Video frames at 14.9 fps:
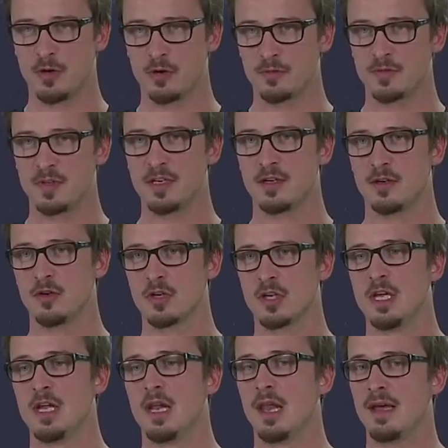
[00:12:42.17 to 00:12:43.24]
out of Datadog,
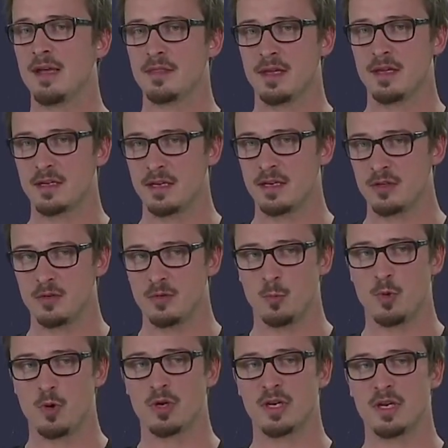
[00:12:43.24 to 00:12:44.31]
like they can
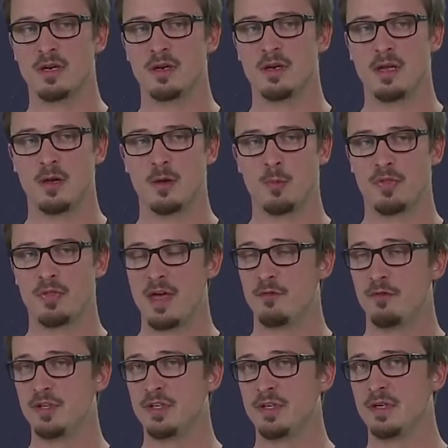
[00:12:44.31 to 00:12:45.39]
work with
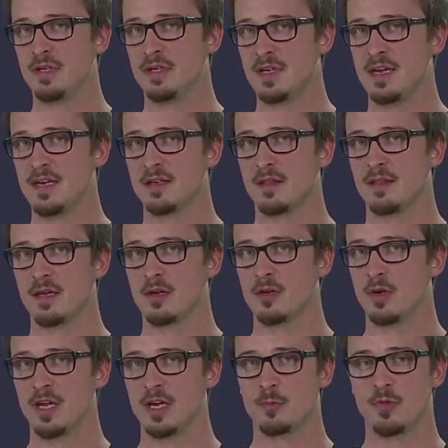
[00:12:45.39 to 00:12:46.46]
every data they
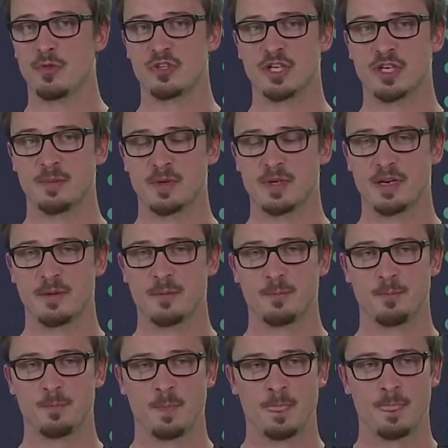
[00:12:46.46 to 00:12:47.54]
collect with Checkmk.
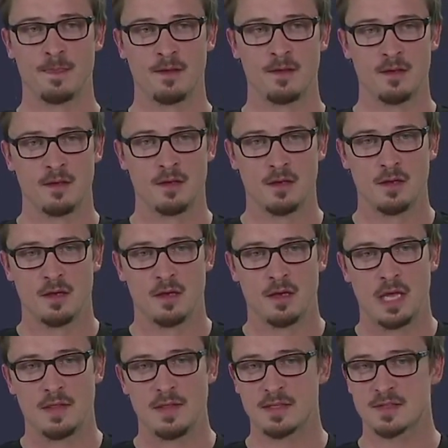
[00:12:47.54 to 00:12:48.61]

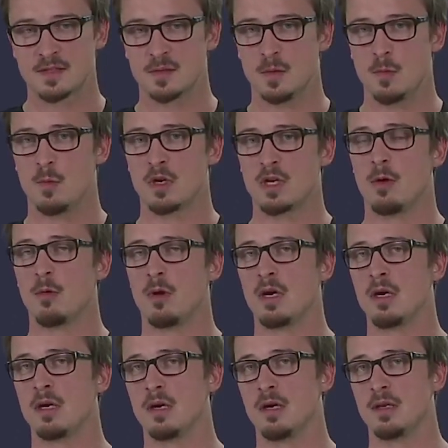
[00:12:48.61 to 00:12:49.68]
And that's what
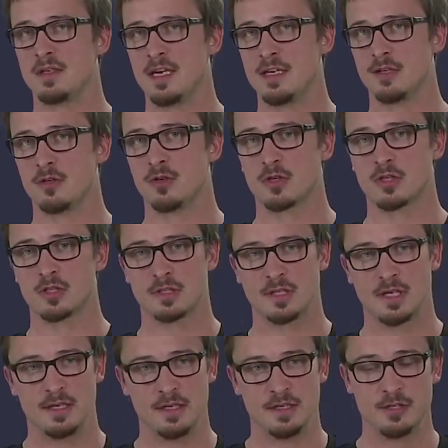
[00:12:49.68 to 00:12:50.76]
our Datadog
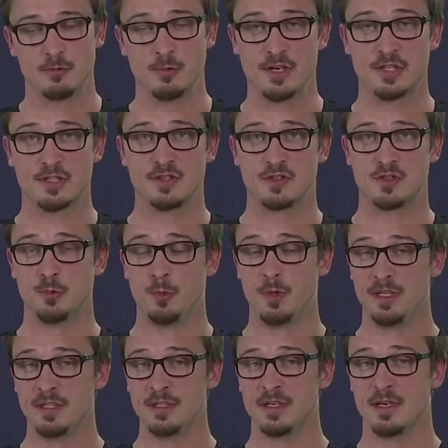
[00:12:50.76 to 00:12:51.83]
integration is
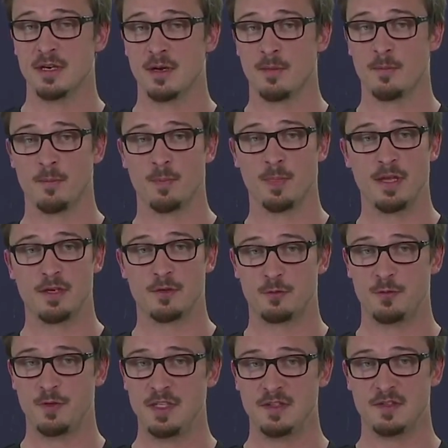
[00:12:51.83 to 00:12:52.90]
doing. It
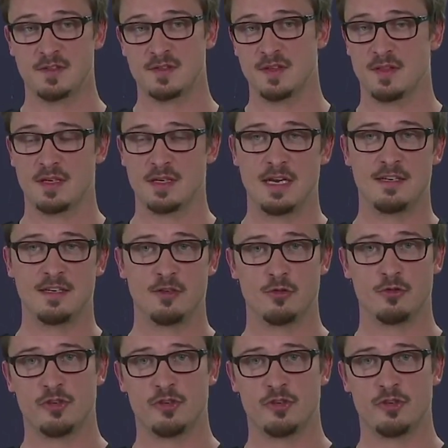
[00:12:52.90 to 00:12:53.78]
feeds the data into